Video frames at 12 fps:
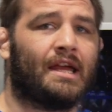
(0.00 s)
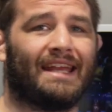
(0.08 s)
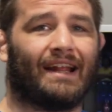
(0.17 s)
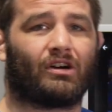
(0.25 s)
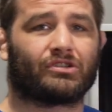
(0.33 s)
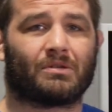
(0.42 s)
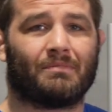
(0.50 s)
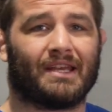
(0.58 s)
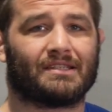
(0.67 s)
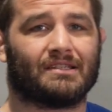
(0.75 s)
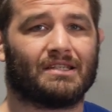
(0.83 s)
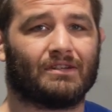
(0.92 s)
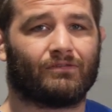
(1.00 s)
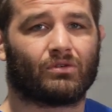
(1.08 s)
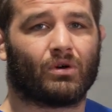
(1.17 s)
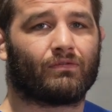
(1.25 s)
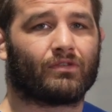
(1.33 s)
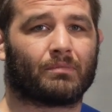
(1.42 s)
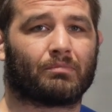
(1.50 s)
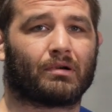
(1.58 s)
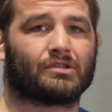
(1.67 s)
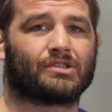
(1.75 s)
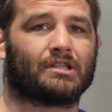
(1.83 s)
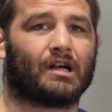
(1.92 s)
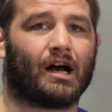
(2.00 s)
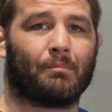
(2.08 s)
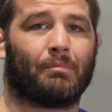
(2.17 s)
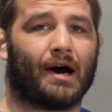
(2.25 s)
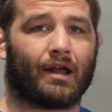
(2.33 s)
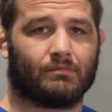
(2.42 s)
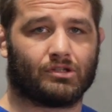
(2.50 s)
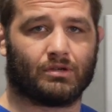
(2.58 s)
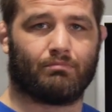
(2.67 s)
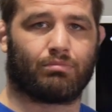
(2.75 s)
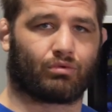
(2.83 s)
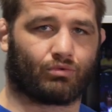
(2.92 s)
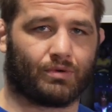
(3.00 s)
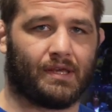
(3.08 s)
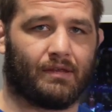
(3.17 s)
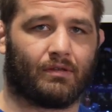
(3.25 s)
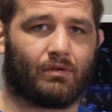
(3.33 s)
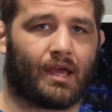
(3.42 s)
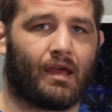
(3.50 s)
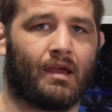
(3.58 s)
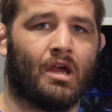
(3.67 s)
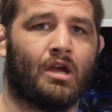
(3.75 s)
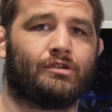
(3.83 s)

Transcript: it also makes it difficult for the person on bottom to breathe, okay?